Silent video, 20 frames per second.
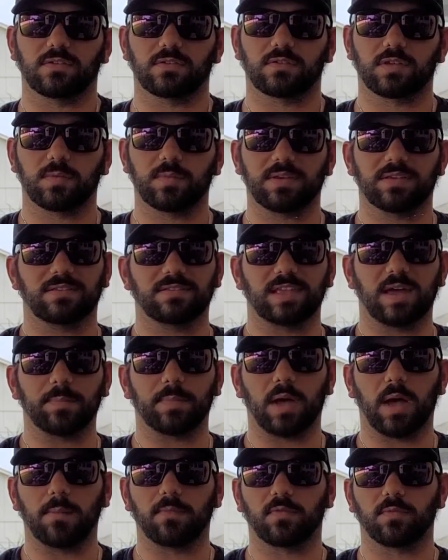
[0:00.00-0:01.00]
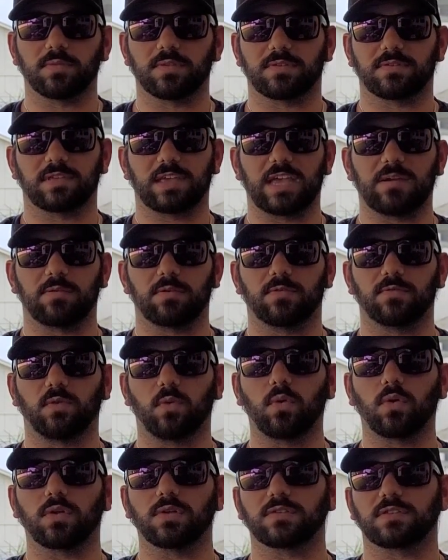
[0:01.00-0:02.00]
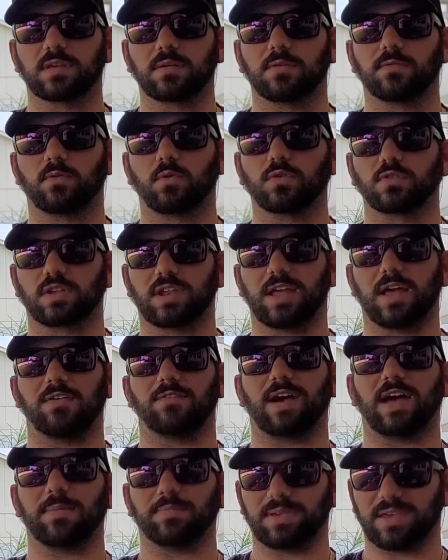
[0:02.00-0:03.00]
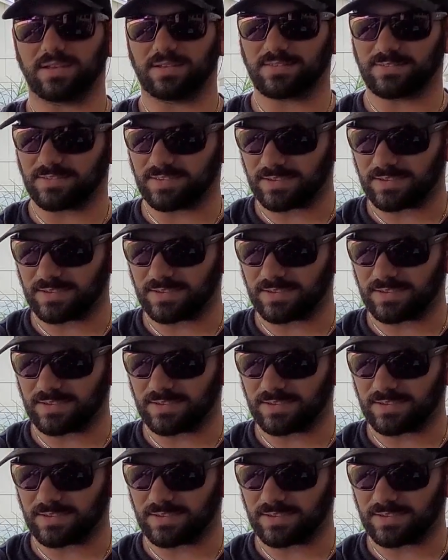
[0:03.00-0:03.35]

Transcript: This is going to be a step up from the Slammer 4. The Slammer 4 is going to have IPX6.